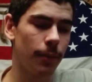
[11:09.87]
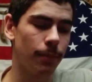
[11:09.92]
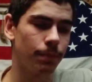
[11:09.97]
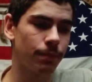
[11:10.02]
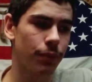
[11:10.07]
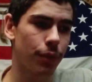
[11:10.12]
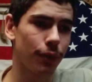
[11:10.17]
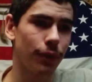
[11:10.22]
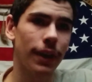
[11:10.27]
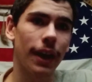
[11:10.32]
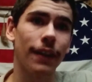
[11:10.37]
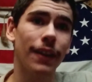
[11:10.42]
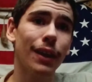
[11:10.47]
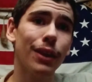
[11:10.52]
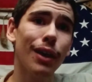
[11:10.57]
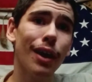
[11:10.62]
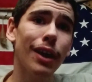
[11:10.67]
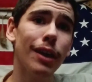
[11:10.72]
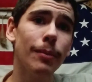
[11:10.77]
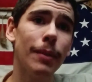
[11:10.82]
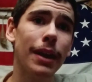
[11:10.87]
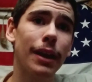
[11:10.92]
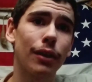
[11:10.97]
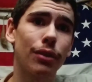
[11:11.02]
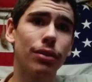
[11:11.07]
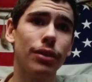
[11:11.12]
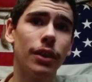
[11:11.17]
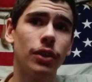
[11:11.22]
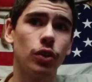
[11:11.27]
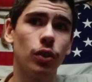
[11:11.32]
So yeah, that's how you make a
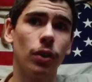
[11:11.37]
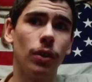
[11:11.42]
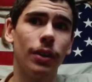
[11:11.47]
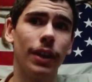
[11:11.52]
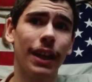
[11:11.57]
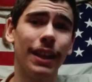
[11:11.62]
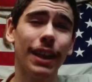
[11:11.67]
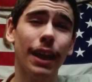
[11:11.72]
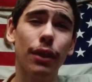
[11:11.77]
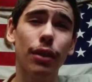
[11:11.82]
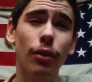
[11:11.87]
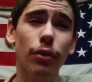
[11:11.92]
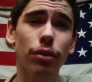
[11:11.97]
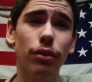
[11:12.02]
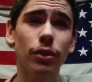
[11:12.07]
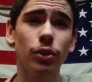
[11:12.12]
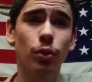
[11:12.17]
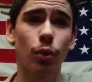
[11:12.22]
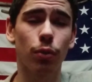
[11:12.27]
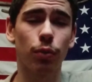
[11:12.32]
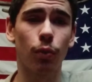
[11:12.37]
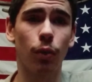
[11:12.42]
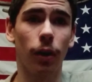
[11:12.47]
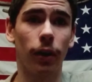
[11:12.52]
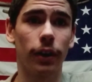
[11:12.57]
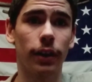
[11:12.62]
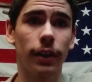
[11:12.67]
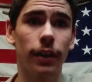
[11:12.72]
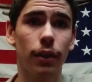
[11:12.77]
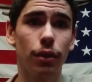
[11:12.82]
sigil, and that's how sigils
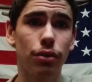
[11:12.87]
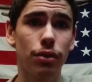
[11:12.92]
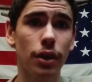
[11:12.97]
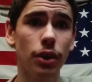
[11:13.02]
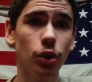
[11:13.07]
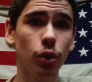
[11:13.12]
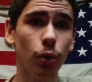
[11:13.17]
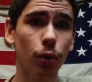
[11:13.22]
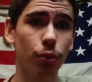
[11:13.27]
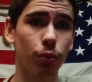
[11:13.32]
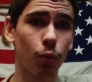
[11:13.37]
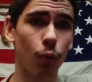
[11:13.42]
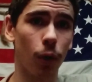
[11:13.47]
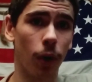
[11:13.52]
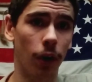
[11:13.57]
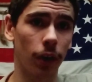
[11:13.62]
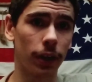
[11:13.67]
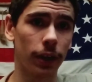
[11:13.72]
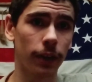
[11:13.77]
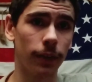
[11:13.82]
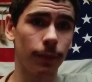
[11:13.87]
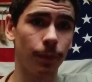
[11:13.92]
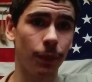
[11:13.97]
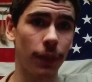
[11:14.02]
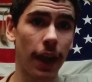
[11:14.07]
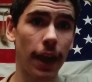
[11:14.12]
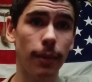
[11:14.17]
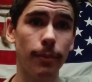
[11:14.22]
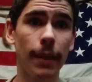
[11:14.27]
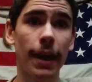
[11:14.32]
work. Sigils work,
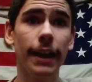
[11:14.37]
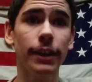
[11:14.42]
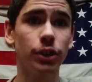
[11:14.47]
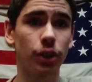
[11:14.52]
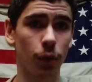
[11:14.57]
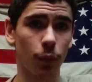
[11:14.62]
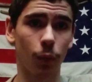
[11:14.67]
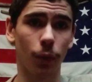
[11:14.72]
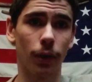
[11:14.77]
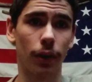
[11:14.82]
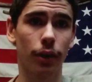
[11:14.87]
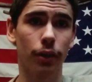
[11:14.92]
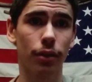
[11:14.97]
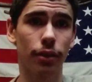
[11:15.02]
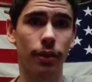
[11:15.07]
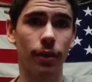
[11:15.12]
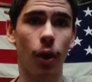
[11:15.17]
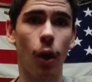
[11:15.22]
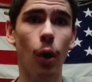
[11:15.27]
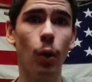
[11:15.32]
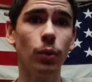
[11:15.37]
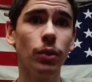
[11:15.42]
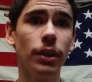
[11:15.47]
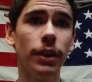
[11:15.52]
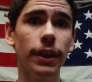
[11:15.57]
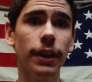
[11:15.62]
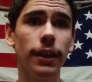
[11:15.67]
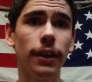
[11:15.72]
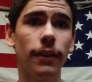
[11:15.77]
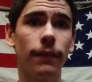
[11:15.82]
and magic works,
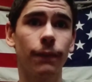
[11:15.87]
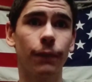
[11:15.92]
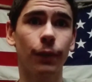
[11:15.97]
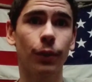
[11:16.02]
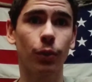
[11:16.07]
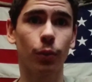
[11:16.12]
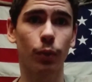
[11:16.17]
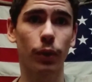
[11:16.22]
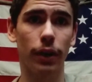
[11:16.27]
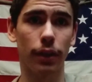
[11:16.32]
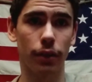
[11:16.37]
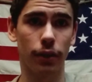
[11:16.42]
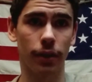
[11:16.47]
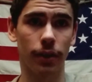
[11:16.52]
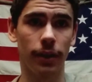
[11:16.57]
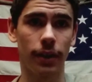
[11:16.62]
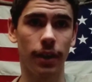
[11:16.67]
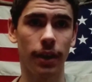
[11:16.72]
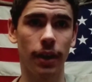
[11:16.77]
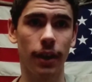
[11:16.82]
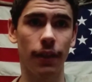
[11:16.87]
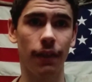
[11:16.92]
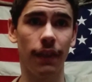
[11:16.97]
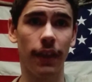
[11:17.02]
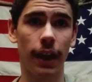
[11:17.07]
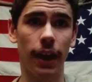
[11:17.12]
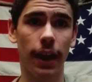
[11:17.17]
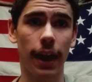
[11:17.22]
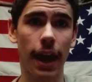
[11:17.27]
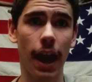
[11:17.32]
only for the reason
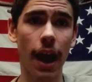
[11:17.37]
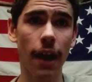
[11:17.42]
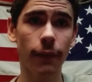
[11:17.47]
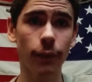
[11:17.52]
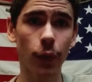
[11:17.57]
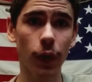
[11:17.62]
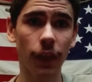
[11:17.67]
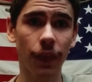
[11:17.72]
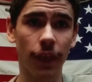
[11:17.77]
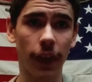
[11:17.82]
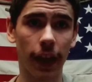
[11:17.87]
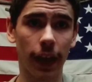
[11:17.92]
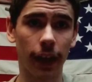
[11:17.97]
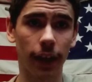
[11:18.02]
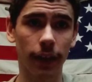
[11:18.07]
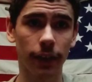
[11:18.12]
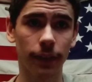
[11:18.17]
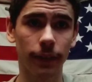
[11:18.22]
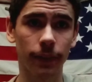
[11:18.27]
that everything